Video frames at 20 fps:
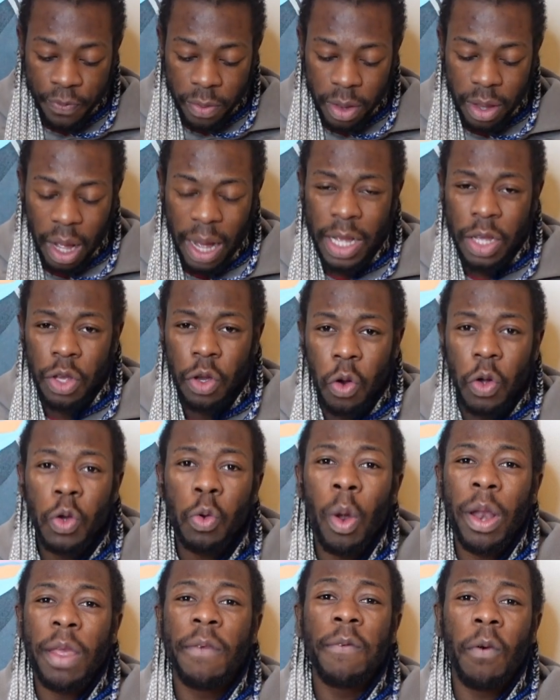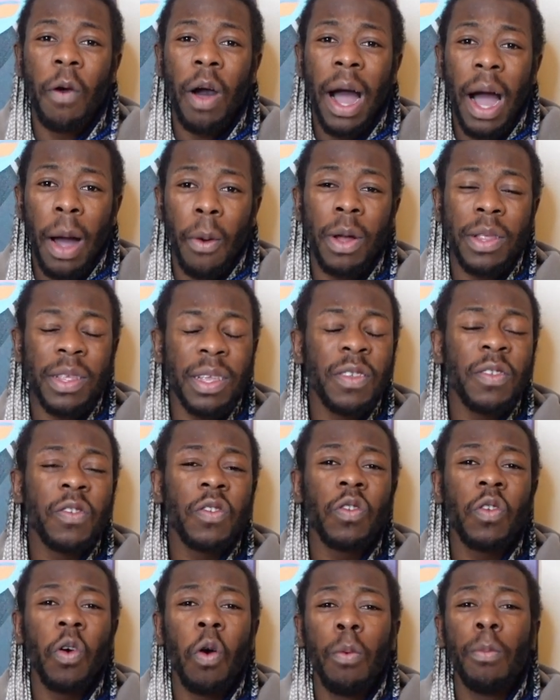that in your 24 hours it's
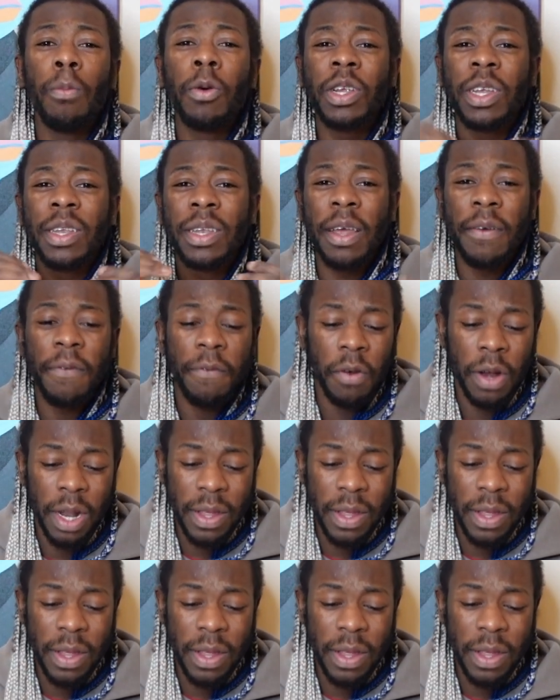so much different.